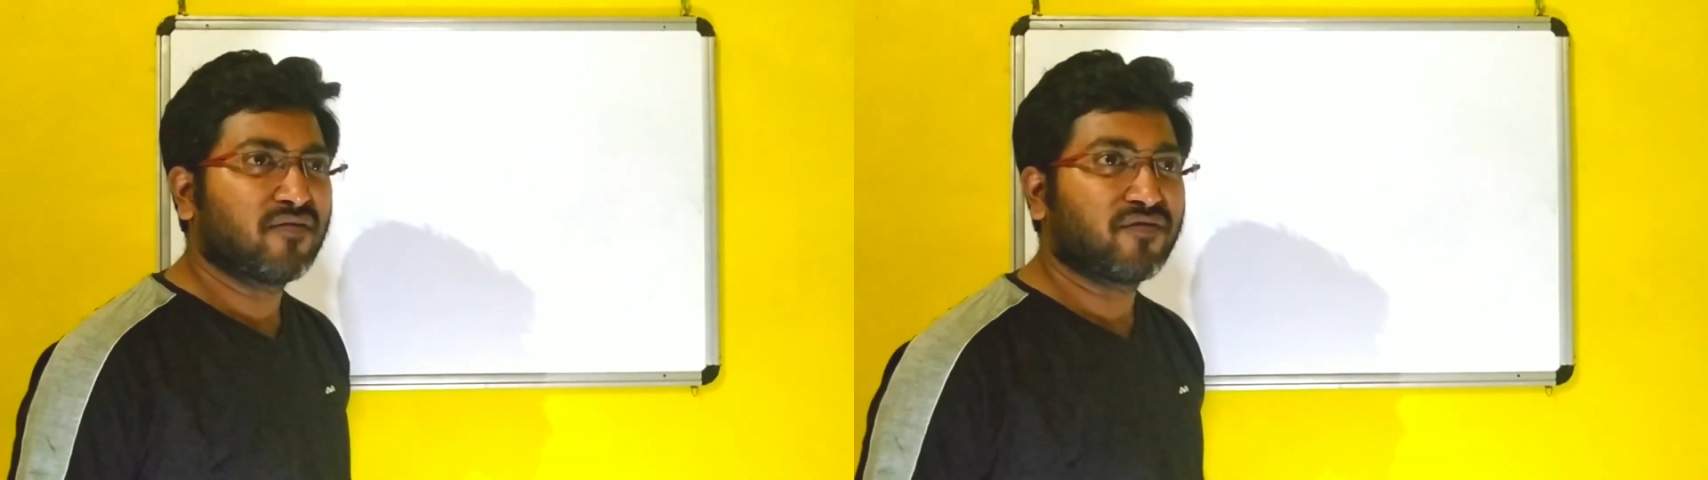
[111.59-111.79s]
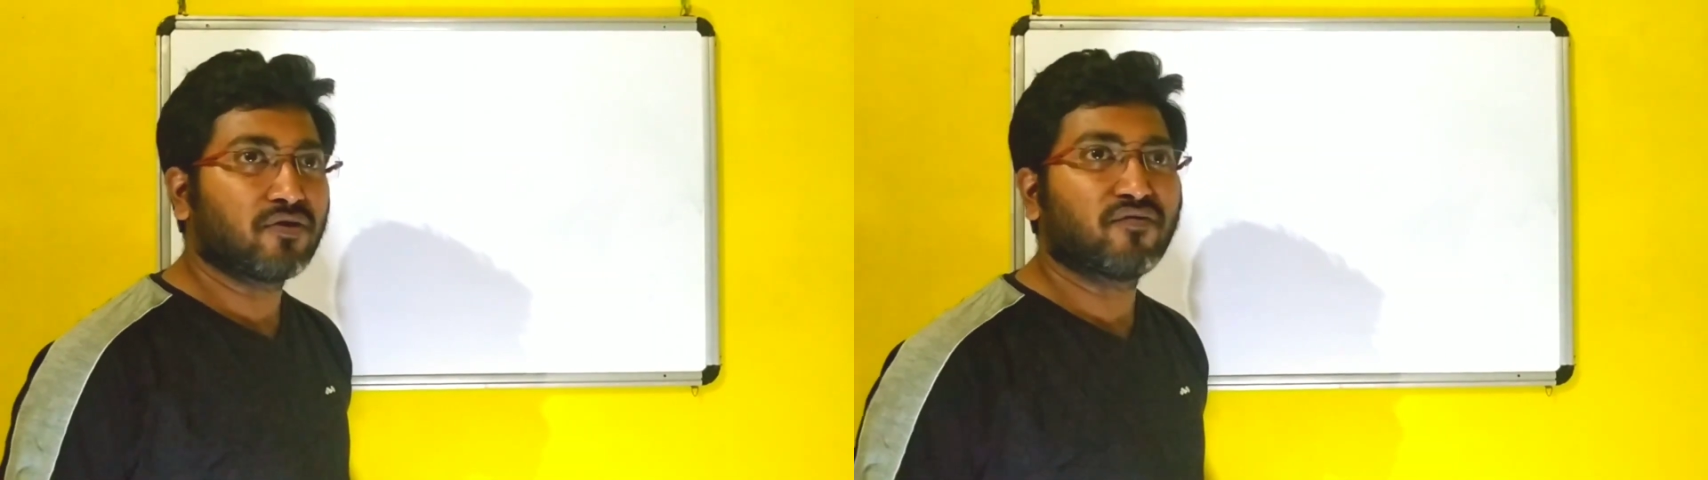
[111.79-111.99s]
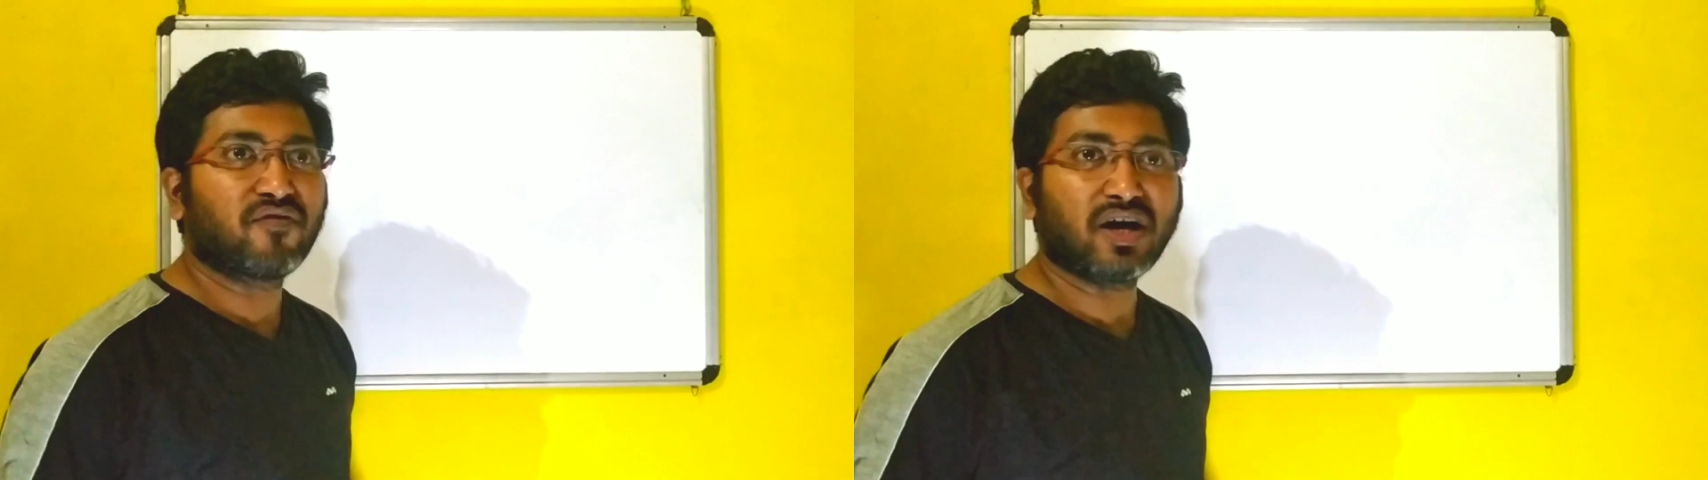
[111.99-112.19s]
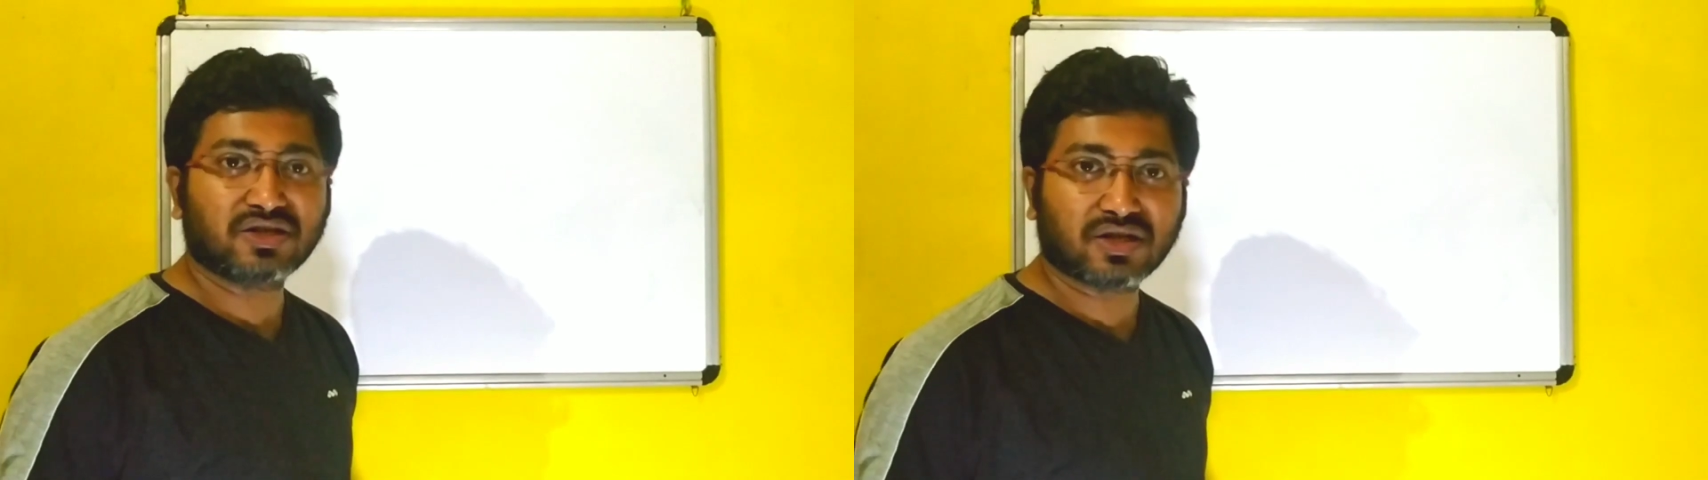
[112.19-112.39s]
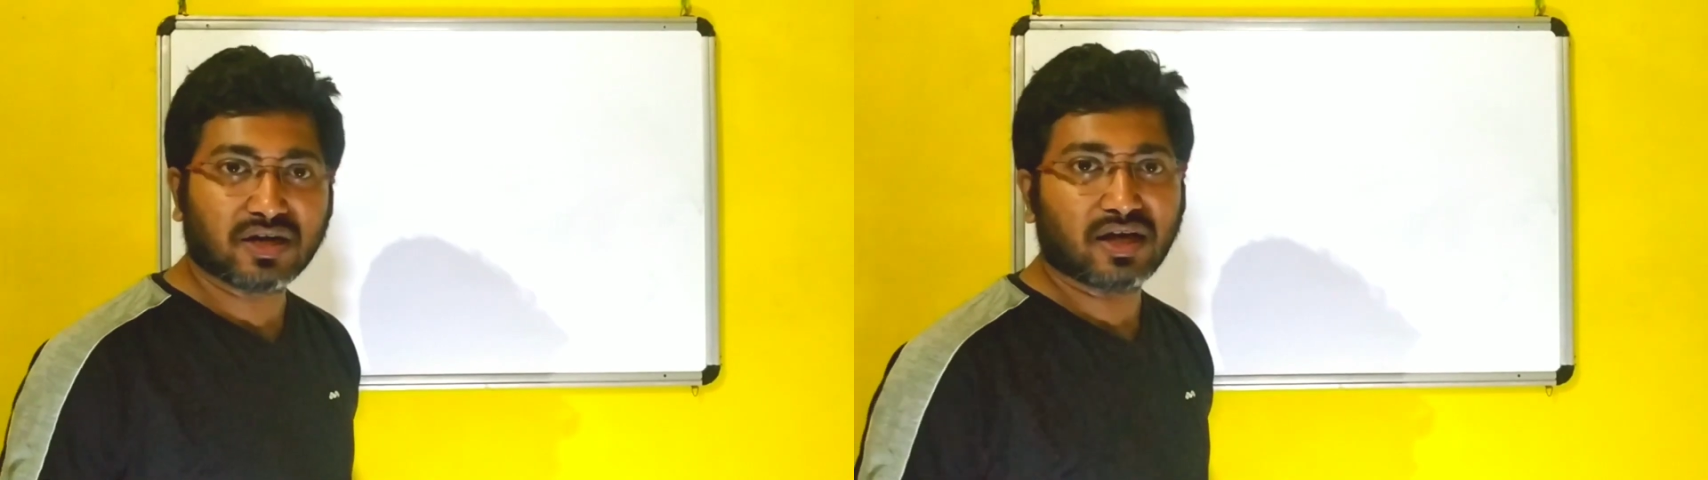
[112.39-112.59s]
few
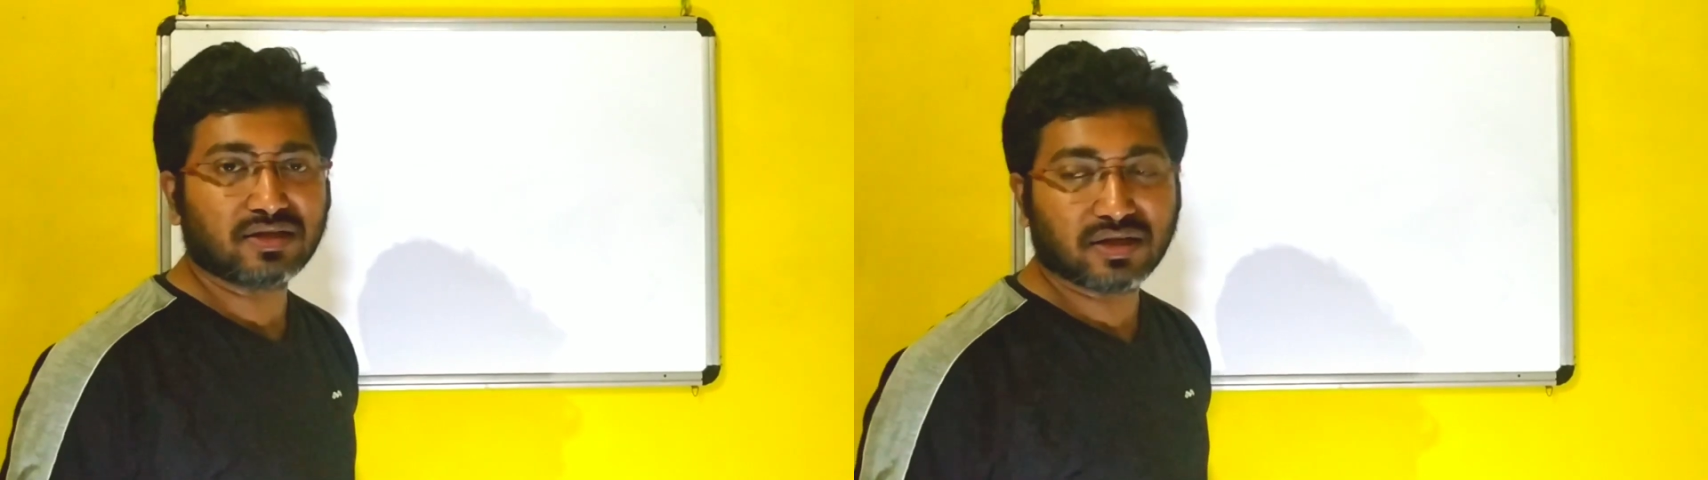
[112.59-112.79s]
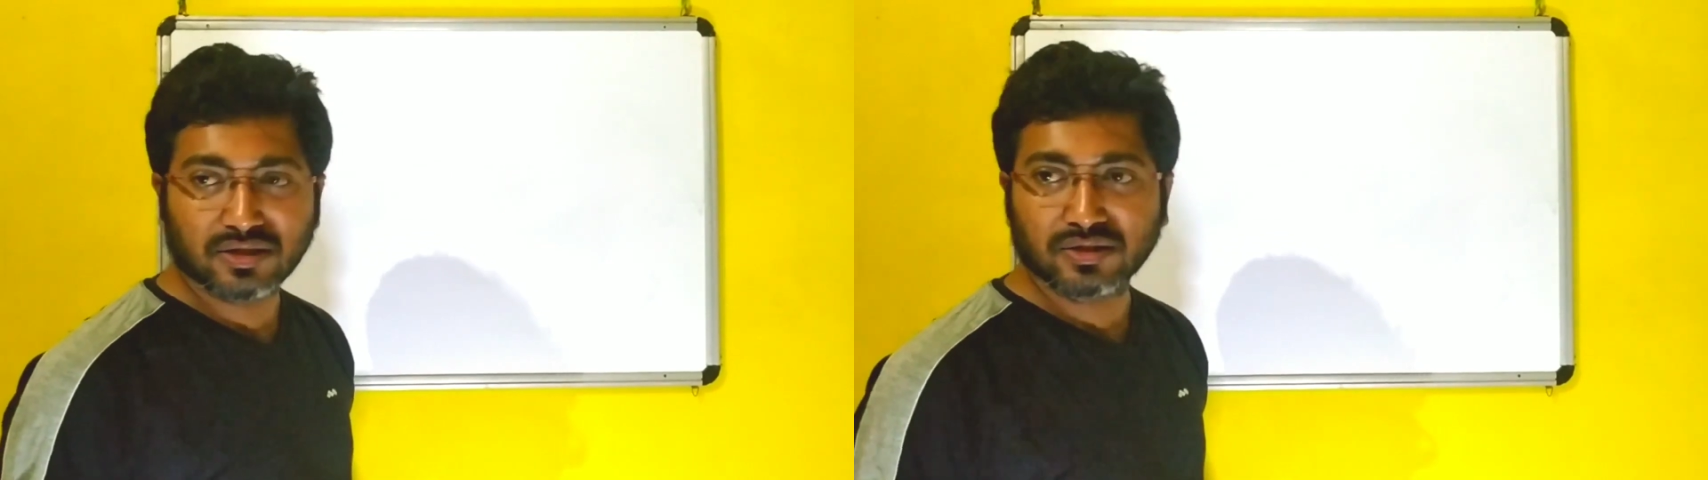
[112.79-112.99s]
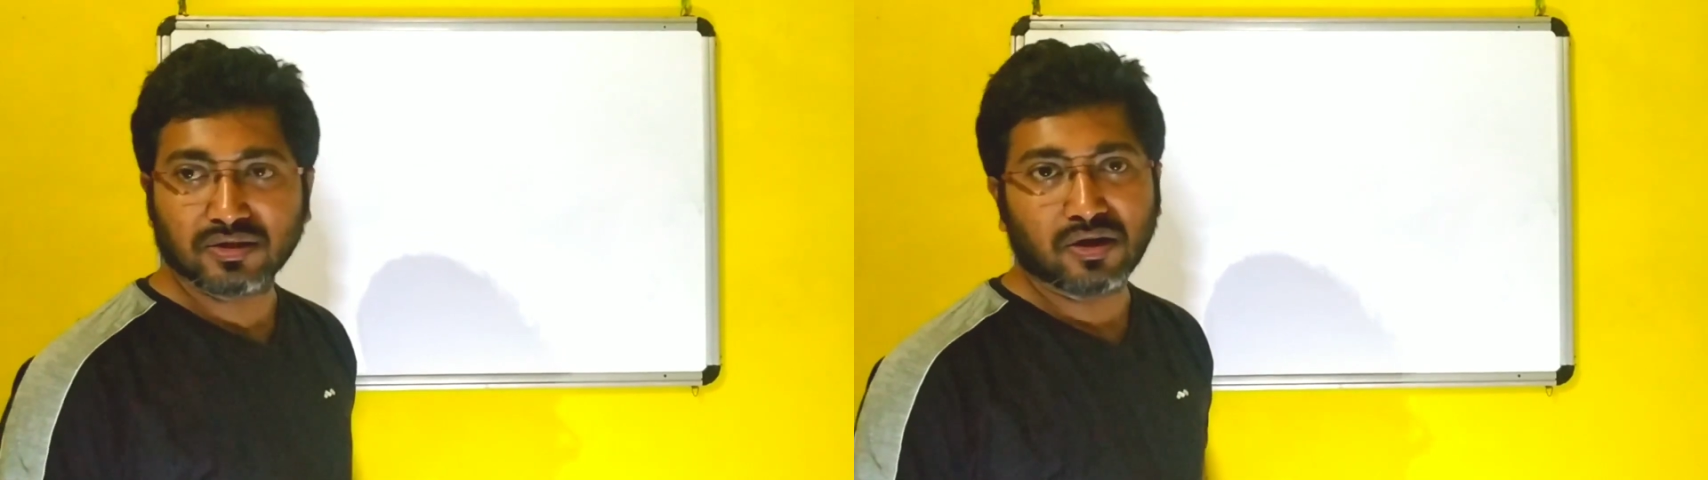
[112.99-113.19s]
first classes